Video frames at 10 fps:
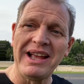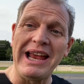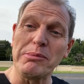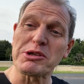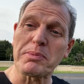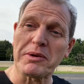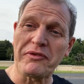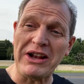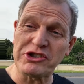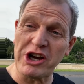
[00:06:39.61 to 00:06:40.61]
It was a
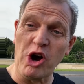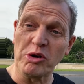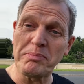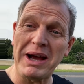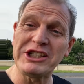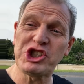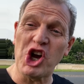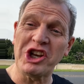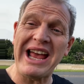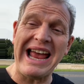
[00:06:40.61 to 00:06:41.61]
factory owned by
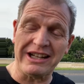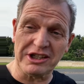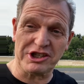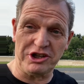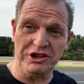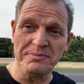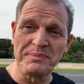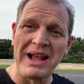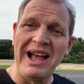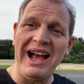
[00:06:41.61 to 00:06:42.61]
John Edelston,
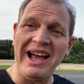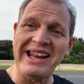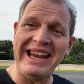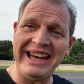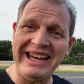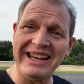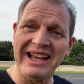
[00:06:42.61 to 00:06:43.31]
and he